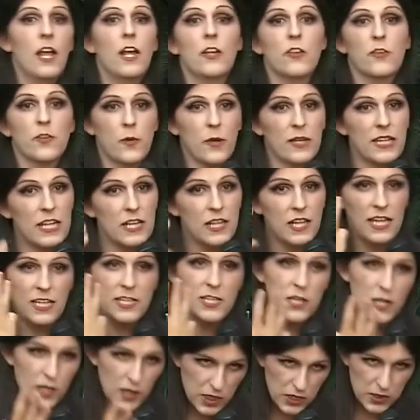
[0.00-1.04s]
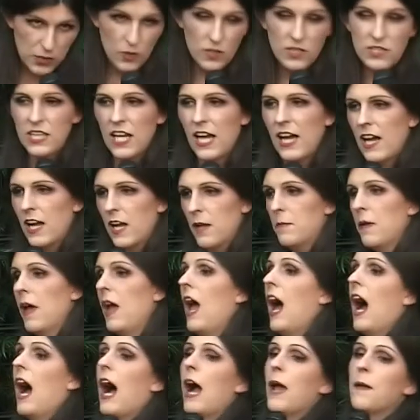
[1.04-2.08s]
So I get elected a third time.
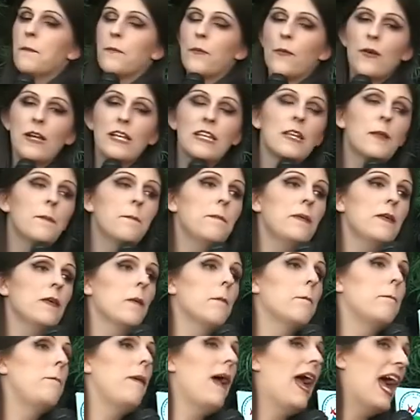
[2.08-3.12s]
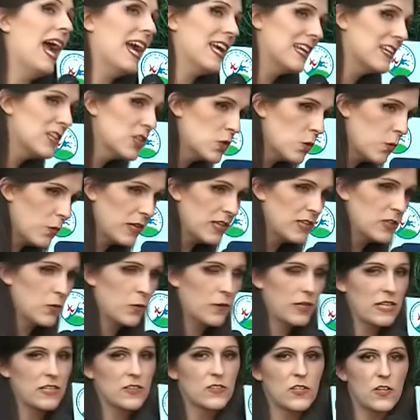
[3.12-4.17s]
I bring the bill back in
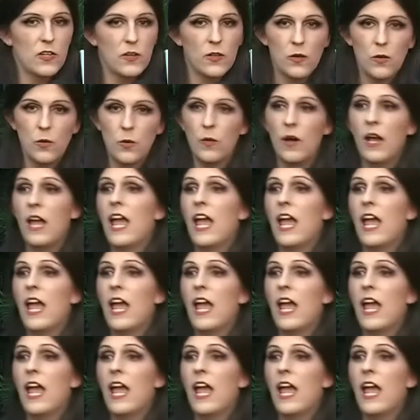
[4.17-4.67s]
2022.